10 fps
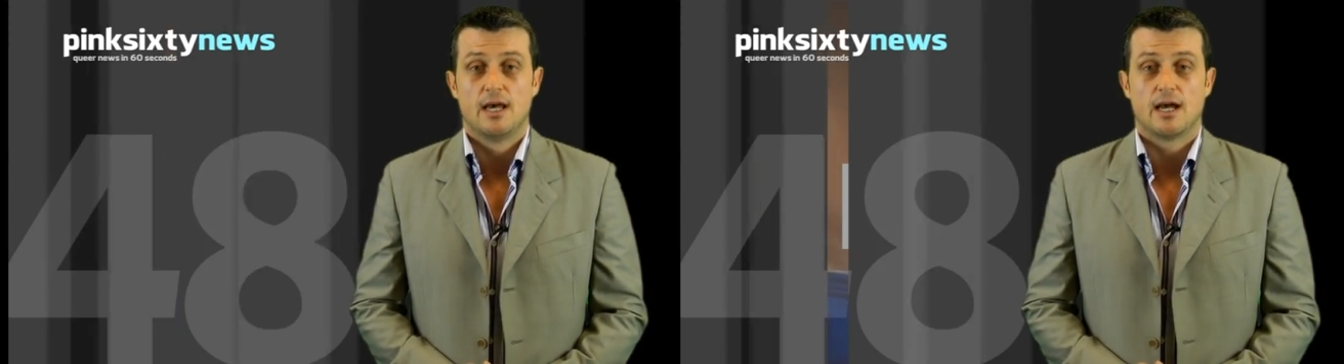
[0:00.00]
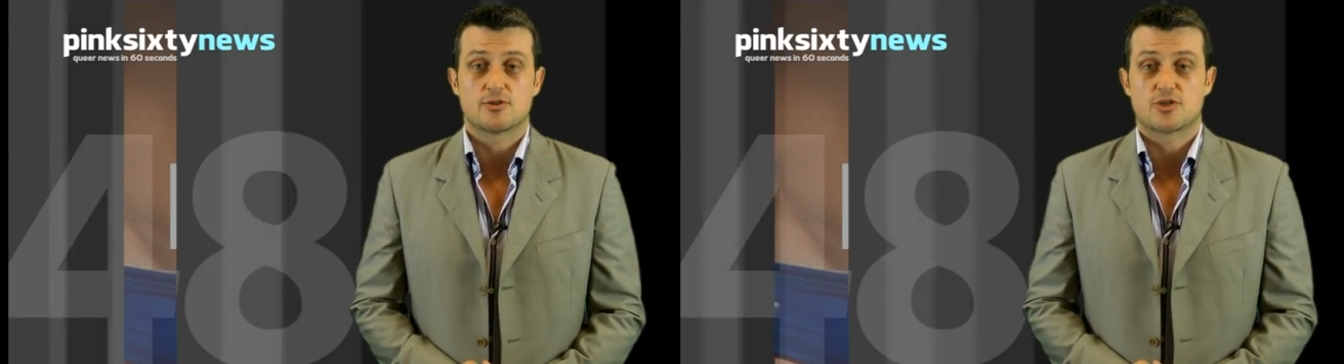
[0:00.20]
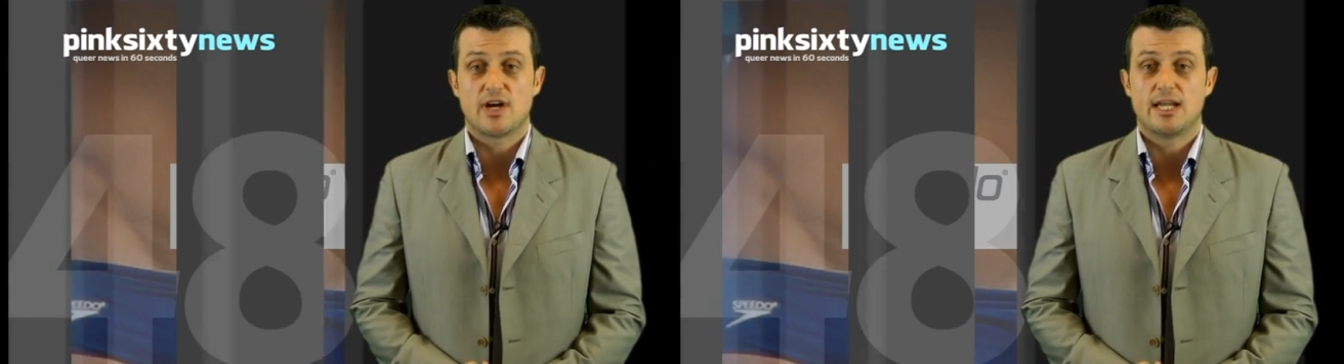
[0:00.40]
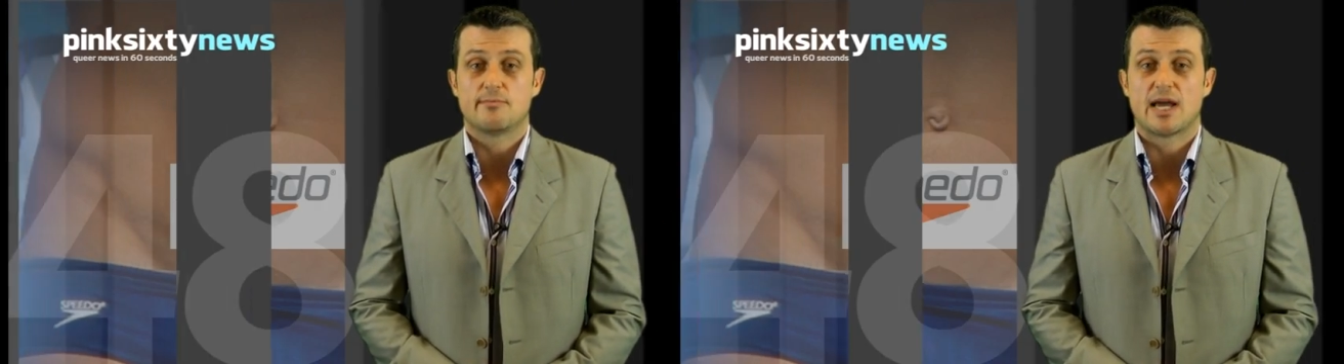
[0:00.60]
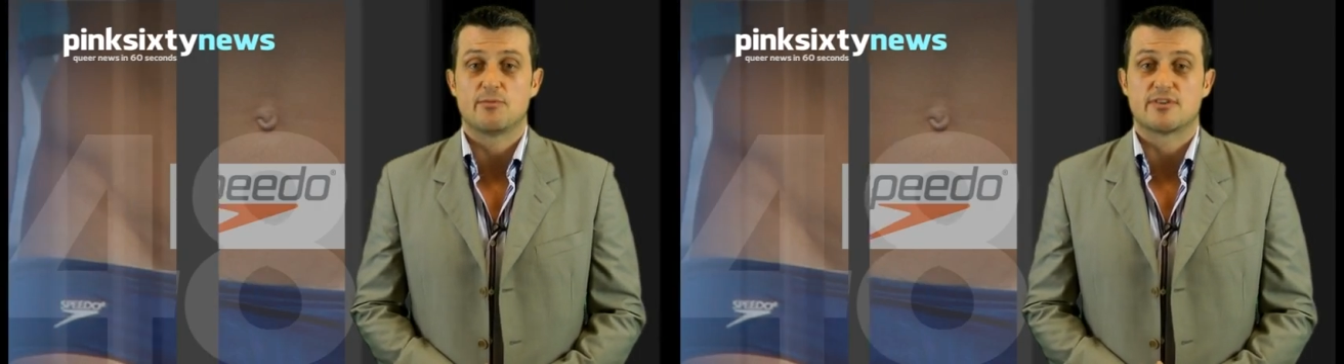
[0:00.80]
An
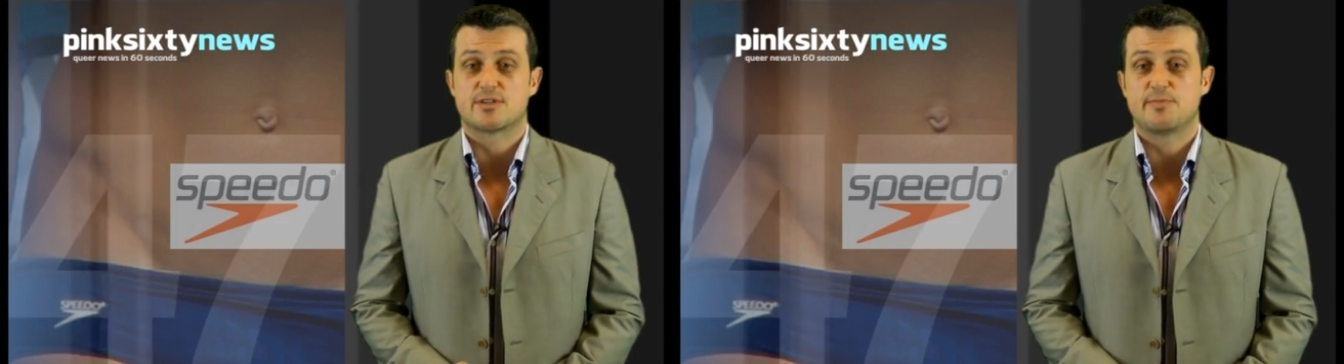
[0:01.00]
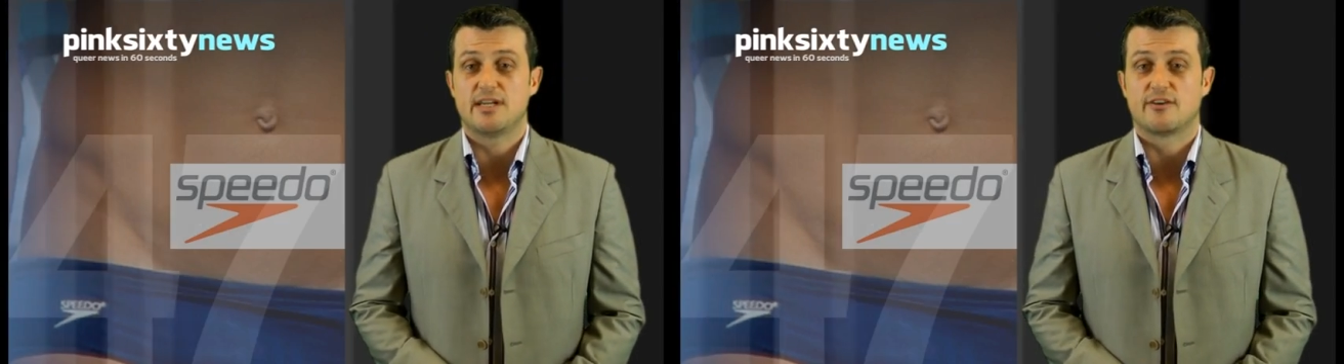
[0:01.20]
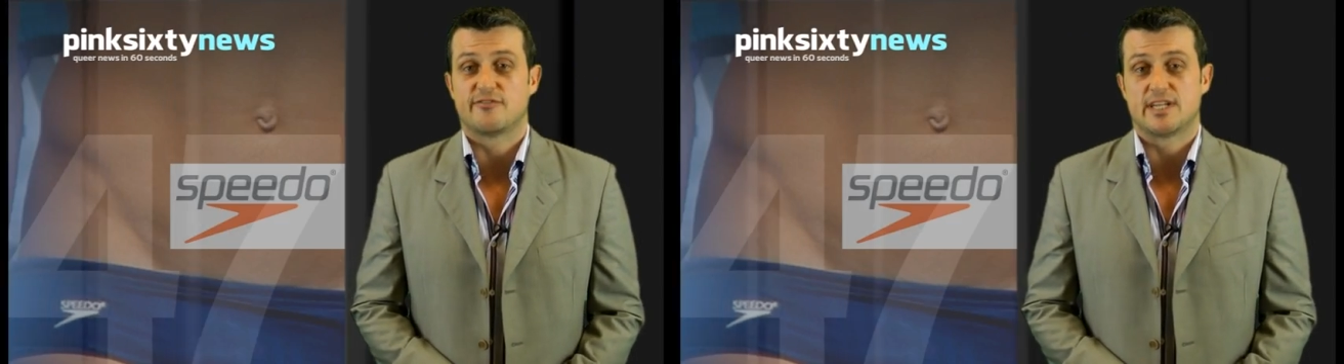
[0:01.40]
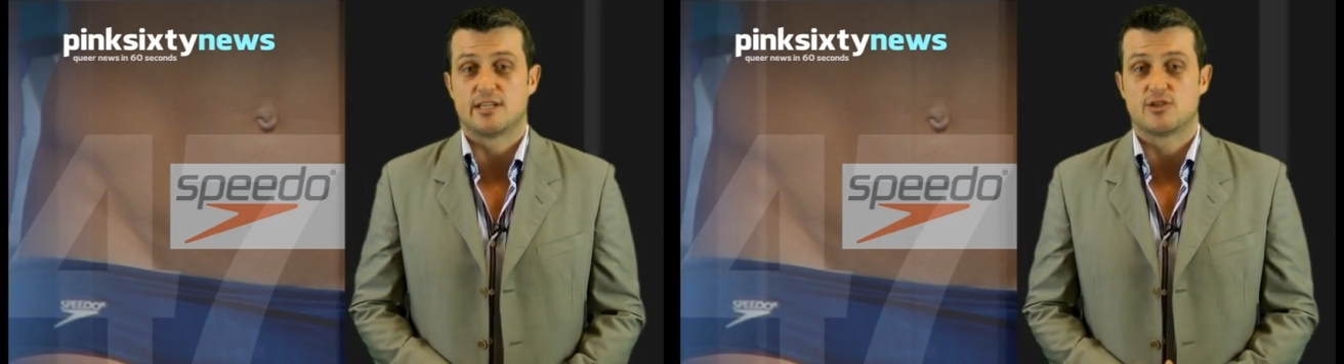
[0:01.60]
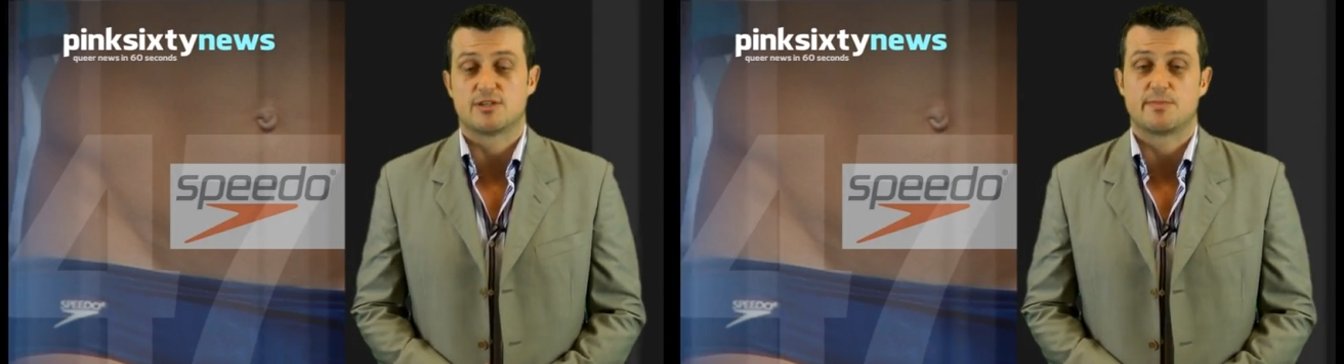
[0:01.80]
Australian man with a Speedo
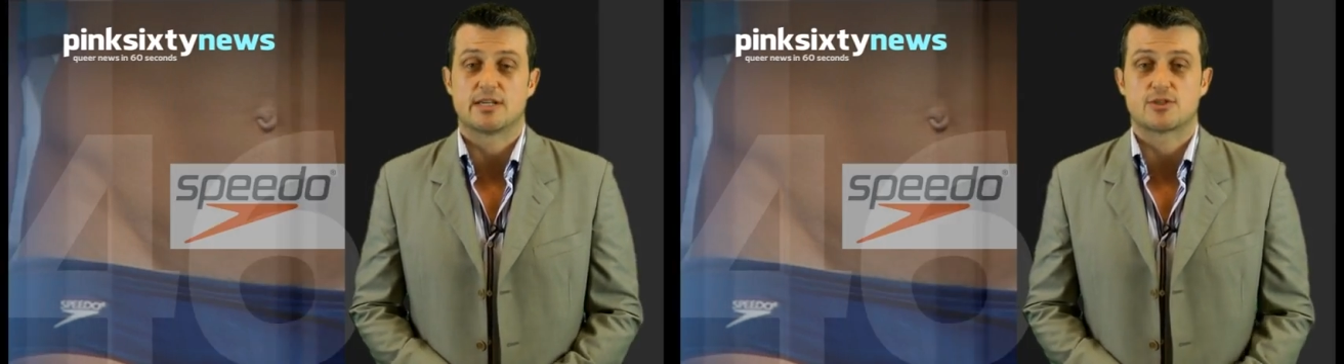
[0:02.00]
fetish is being